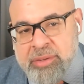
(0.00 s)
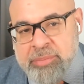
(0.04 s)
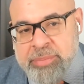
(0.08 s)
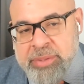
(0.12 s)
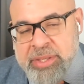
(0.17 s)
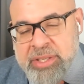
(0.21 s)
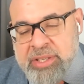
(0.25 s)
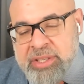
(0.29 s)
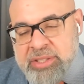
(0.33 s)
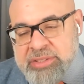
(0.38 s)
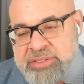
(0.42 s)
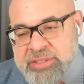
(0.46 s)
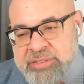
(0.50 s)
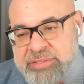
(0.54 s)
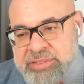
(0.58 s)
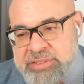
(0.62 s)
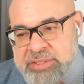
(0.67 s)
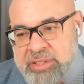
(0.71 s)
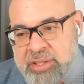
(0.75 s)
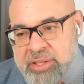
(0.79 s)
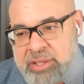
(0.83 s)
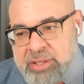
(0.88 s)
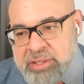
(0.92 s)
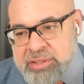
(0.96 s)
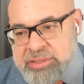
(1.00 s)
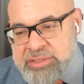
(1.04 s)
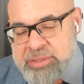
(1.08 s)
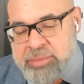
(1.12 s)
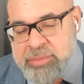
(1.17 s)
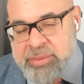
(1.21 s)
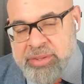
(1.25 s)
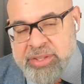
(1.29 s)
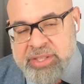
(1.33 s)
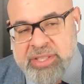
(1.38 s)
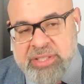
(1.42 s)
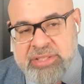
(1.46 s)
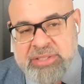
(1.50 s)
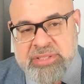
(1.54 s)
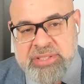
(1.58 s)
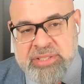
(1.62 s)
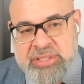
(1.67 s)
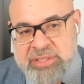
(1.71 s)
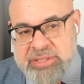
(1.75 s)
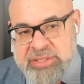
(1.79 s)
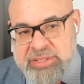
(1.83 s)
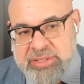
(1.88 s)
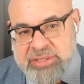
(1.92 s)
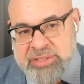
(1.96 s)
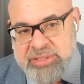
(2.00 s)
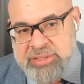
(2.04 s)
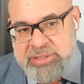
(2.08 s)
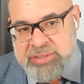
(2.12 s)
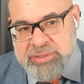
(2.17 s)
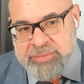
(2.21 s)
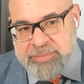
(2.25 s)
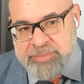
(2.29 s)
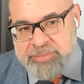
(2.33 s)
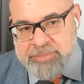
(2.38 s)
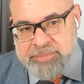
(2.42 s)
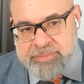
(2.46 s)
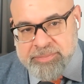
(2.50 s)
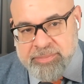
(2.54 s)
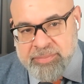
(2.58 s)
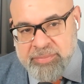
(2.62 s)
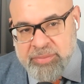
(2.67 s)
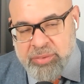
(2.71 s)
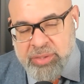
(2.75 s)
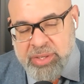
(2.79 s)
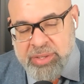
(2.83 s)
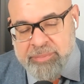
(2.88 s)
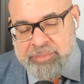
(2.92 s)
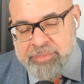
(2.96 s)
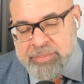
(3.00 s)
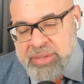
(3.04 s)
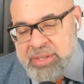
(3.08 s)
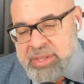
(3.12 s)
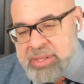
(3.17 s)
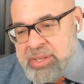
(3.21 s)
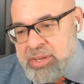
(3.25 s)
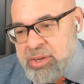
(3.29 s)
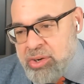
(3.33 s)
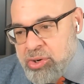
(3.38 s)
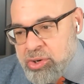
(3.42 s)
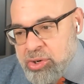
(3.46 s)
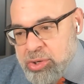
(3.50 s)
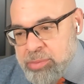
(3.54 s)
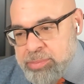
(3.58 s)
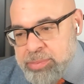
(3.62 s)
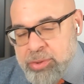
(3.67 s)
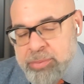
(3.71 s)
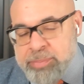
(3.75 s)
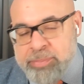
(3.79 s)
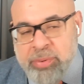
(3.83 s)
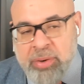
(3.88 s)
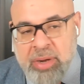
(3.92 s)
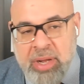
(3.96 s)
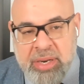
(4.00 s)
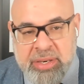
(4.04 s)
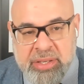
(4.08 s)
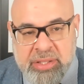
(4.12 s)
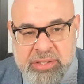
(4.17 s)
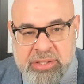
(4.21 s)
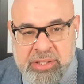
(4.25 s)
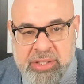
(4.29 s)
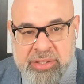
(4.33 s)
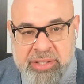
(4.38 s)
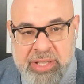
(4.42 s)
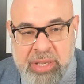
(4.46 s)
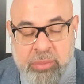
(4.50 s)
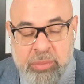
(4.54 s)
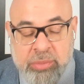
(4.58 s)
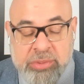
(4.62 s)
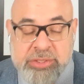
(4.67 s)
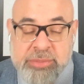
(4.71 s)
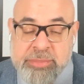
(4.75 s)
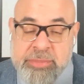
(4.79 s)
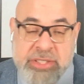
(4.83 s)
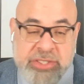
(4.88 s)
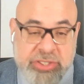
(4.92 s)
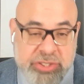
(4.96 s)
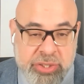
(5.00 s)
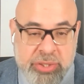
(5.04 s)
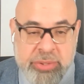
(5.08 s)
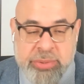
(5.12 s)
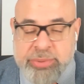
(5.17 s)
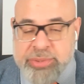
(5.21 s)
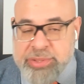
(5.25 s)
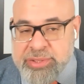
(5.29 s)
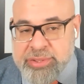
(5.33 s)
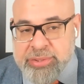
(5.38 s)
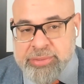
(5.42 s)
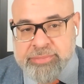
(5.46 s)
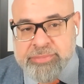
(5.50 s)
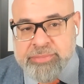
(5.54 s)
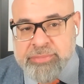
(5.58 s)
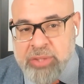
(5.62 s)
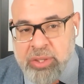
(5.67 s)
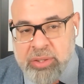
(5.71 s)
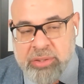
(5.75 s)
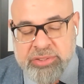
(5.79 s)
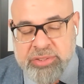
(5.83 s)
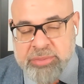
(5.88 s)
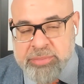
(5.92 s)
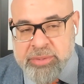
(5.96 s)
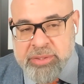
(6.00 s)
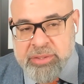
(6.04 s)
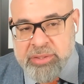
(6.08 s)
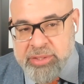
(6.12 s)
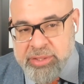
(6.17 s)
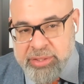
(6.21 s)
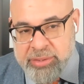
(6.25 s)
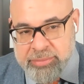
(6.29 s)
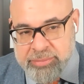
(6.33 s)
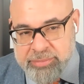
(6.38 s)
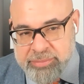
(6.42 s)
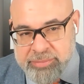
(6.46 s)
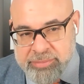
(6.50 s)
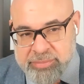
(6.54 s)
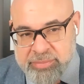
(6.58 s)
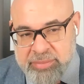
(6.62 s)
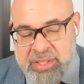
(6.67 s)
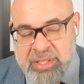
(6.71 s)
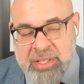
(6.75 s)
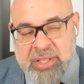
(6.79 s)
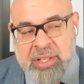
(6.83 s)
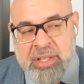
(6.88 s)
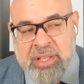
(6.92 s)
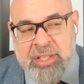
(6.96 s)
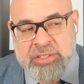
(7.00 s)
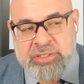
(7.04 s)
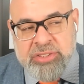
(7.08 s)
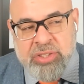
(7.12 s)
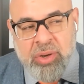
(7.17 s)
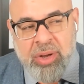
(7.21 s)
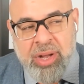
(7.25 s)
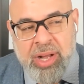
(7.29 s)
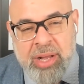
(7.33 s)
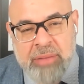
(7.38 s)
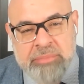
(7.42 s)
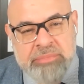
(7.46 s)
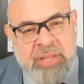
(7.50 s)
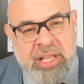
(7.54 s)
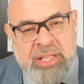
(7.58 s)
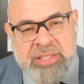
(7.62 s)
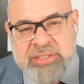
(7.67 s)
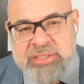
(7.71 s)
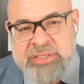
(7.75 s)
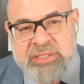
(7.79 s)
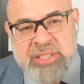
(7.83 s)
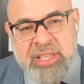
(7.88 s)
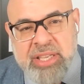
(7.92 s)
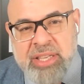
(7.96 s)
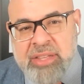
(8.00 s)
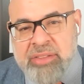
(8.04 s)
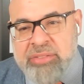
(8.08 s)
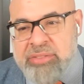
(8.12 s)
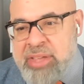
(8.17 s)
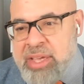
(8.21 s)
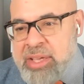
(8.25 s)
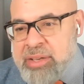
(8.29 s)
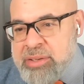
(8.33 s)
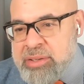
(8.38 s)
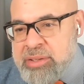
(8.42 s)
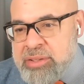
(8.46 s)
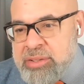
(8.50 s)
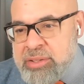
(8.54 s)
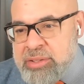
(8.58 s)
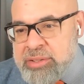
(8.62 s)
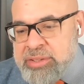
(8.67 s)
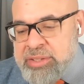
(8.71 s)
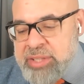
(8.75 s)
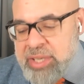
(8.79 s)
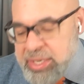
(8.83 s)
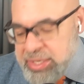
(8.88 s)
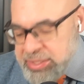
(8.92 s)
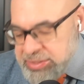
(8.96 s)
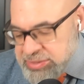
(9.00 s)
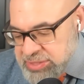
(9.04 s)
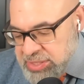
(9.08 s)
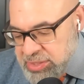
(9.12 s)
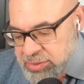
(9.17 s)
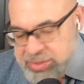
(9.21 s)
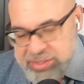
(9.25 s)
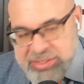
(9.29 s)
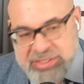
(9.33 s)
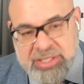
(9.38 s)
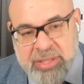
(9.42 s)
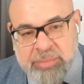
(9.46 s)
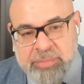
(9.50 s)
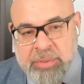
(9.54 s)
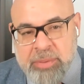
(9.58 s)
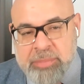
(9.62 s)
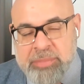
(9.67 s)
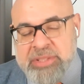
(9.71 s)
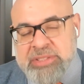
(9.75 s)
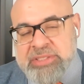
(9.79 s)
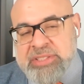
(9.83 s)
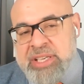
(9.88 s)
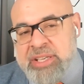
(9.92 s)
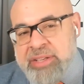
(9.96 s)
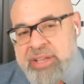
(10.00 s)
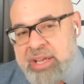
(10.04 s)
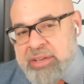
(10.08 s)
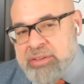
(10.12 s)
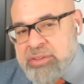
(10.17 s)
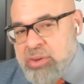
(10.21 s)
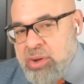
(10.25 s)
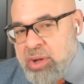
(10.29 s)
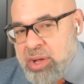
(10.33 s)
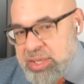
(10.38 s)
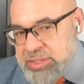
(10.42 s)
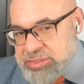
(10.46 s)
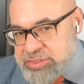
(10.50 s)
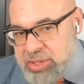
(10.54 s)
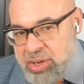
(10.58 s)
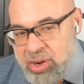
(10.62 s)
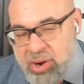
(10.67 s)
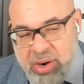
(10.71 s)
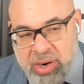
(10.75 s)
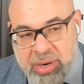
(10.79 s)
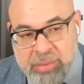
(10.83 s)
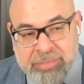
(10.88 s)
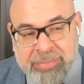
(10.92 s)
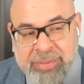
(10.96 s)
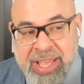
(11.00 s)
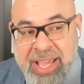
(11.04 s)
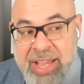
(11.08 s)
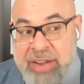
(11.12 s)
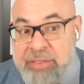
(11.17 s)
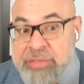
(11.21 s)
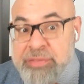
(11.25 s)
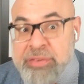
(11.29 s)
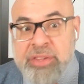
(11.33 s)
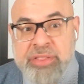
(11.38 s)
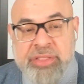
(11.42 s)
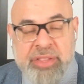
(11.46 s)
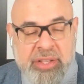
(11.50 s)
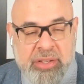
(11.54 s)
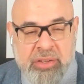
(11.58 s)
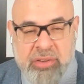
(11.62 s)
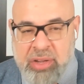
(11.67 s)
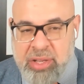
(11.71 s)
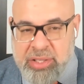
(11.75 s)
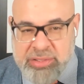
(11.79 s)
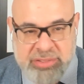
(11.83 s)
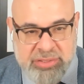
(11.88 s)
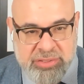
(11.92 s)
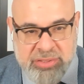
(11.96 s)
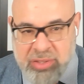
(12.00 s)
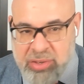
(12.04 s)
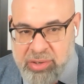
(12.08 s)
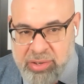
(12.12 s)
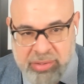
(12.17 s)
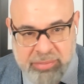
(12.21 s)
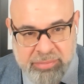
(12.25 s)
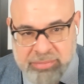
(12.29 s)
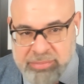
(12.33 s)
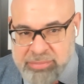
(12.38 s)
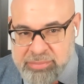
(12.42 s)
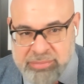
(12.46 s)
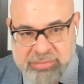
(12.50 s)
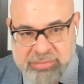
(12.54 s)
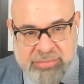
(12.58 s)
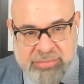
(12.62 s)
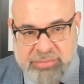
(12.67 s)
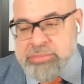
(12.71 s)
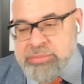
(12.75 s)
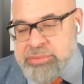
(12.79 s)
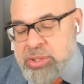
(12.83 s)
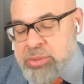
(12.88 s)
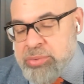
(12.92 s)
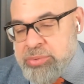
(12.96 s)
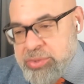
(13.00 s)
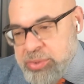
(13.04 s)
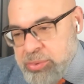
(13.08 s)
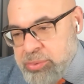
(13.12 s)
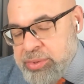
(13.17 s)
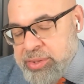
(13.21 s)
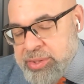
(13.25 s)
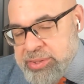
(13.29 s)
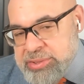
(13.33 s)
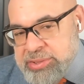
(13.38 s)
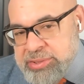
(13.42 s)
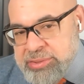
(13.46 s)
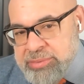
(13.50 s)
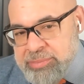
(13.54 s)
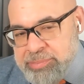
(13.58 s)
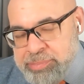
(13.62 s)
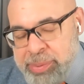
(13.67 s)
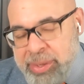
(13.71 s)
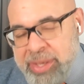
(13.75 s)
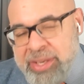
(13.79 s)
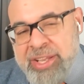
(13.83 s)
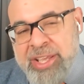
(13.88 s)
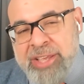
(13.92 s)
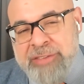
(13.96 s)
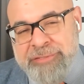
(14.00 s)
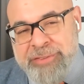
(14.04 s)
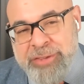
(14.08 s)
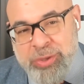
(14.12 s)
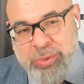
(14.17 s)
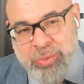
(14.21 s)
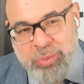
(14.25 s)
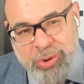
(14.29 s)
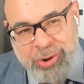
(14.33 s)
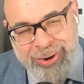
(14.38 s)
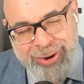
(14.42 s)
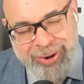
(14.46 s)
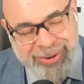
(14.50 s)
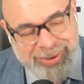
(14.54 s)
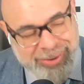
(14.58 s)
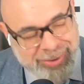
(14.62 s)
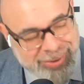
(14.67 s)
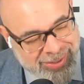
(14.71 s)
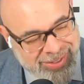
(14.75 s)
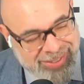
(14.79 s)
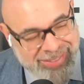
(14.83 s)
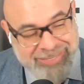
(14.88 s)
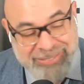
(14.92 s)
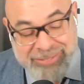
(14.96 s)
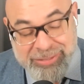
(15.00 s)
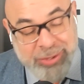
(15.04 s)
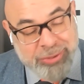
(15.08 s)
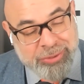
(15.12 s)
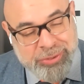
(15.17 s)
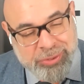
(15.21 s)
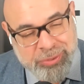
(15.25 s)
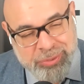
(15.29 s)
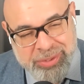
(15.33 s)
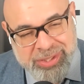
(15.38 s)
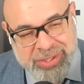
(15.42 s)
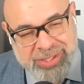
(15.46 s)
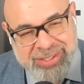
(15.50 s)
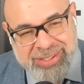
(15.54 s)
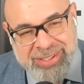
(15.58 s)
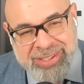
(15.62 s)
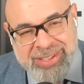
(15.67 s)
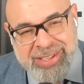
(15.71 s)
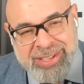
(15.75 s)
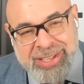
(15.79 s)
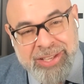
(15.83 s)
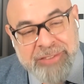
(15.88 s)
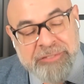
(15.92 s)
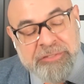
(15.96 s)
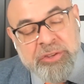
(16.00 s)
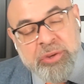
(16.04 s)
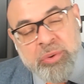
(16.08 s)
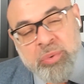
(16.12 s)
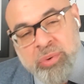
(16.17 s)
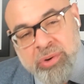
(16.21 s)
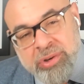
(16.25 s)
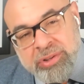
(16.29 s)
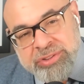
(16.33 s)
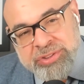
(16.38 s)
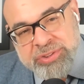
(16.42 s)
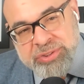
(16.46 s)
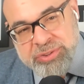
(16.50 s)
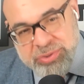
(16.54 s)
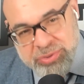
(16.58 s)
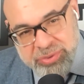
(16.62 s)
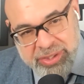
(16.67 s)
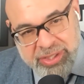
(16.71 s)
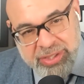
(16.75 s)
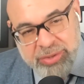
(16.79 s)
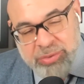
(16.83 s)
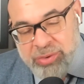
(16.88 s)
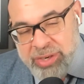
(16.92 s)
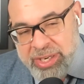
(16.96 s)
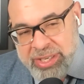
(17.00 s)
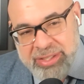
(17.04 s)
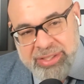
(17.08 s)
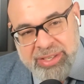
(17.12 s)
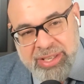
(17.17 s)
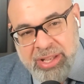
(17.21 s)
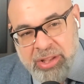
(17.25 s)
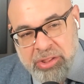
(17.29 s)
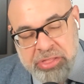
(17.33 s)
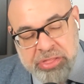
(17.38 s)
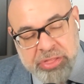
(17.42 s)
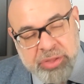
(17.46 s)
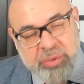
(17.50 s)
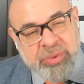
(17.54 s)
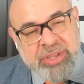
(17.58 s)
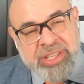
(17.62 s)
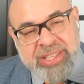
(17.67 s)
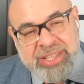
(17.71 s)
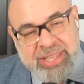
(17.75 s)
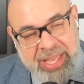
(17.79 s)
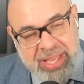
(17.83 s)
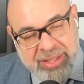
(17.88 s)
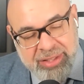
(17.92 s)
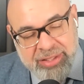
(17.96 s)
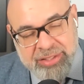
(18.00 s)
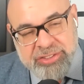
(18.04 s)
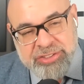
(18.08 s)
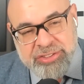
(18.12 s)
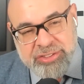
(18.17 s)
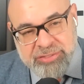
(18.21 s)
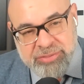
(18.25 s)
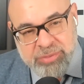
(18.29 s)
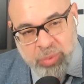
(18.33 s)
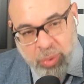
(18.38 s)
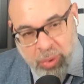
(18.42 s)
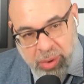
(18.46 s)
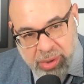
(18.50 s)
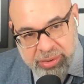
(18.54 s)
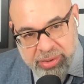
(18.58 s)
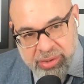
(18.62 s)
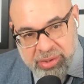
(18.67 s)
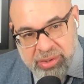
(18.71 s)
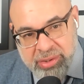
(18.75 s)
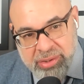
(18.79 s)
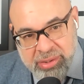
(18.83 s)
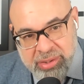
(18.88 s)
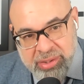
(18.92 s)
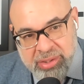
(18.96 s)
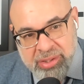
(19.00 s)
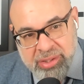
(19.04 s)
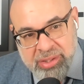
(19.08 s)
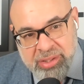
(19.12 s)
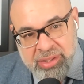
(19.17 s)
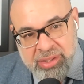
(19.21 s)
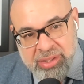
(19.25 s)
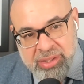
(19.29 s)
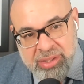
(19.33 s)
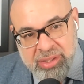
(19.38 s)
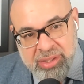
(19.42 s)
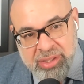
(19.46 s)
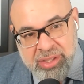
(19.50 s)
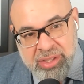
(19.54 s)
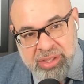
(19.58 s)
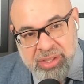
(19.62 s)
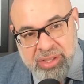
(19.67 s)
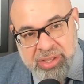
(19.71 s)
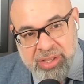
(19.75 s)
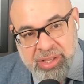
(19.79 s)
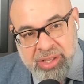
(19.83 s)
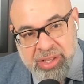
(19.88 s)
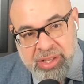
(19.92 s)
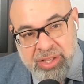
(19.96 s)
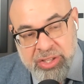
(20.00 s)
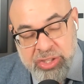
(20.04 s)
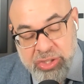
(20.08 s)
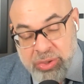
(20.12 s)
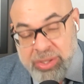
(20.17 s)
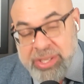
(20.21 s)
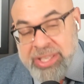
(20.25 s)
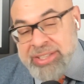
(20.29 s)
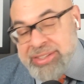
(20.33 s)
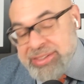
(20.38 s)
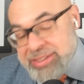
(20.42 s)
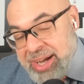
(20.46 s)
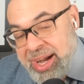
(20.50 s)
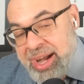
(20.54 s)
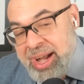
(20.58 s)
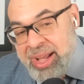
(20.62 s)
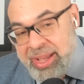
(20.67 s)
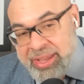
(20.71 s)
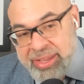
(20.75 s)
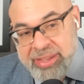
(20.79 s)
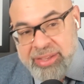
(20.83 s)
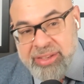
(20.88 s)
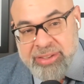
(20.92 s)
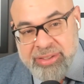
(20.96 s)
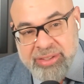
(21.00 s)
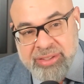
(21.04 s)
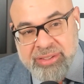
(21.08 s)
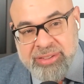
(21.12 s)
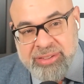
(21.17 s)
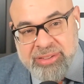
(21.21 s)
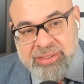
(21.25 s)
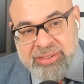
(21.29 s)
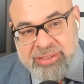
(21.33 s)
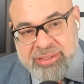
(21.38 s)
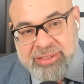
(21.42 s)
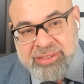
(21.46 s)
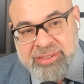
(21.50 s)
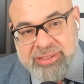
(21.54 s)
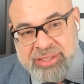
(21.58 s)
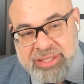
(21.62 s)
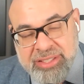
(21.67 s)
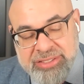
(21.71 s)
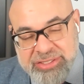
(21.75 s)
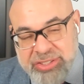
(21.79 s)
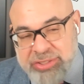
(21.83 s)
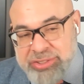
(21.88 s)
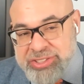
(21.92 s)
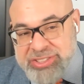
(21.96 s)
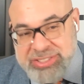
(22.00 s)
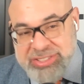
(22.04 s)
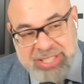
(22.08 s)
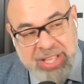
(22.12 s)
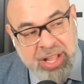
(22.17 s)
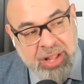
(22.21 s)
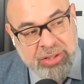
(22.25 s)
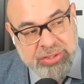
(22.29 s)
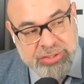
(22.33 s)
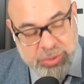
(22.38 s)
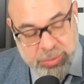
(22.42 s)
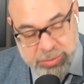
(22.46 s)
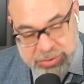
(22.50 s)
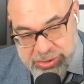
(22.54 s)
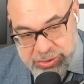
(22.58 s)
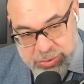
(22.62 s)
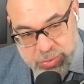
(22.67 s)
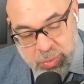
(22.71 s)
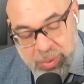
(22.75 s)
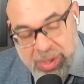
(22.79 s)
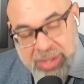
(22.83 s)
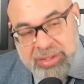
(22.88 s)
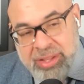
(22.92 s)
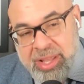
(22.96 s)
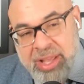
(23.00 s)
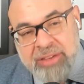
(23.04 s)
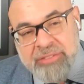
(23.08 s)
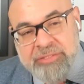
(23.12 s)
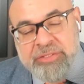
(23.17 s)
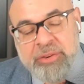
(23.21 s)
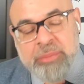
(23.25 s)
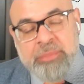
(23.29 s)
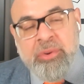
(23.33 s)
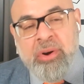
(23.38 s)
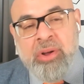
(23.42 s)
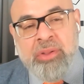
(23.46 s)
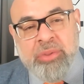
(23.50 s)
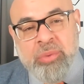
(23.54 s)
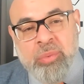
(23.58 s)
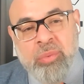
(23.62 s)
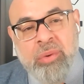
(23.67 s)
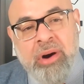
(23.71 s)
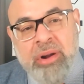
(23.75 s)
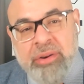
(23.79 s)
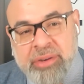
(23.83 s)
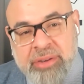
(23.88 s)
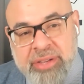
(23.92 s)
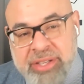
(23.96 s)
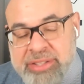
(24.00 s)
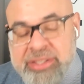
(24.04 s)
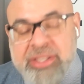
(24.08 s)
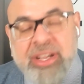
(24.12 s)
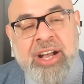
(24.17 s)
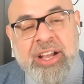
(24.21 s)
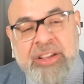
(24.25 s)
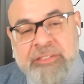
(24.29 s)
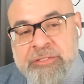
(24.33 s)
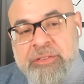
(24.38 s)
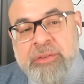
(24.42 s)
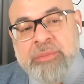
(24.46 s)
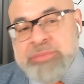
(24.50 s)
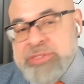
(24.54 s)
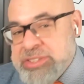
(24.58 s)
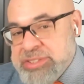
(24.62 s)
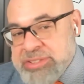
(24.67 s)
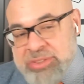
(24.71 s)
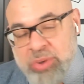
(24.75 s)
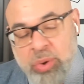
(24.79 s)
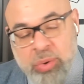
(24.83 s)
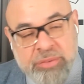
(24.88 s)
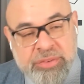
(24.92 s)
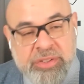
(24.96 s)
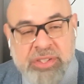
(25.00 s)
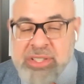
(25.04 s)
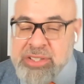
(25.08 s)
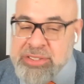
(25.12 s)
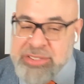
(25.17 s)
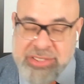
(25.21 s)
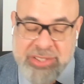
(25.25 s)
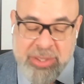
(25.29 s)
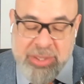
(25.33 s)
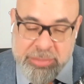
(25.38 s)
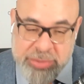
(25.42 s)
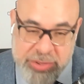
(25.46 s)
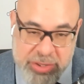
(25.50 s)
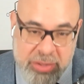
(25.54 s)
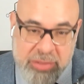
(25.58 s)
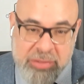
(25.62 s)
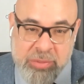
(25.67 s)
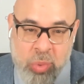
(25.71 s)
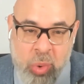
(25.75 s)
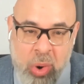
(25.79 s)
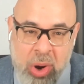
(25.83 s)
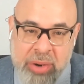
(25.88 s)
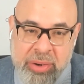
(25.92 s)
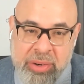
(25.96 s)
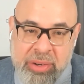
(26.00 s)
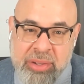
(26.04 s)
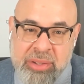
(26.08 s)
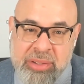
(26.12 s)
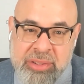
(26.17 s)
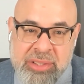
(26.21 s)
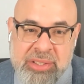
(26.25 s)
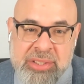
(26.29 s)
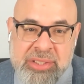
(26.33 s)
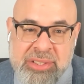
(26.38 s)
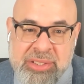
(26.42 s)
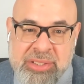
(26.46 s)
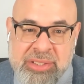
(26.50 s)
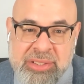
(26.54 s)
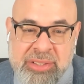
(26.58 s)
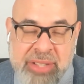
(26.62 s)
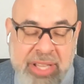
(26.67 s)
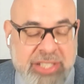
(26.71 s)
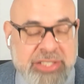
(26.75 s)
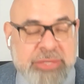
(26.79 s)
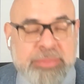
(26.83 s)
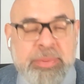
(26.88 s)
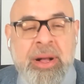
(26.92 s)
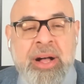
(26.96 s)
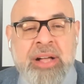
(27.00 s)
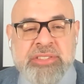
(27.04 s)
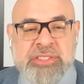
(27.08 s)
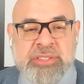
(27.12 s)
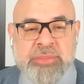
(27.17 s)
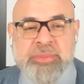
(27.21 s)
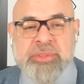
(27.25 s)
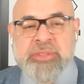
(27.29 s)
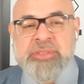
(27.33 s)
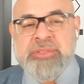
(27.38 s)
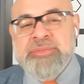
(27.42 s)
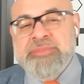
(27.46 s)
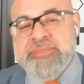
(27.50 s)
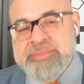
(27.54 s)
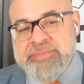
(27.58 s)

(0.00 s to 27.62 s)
because of some of the incidences, right? Herbal product that was misused ultimately. So I'm not saying that dietary supplements cannot cause harm. Everything causes harm. Don't do this. But if you were, don't do it. If you were to drink right now 3 gallons of water, you can die because your cells will swell up from all the water and die from just overconsumption of water. That's possible,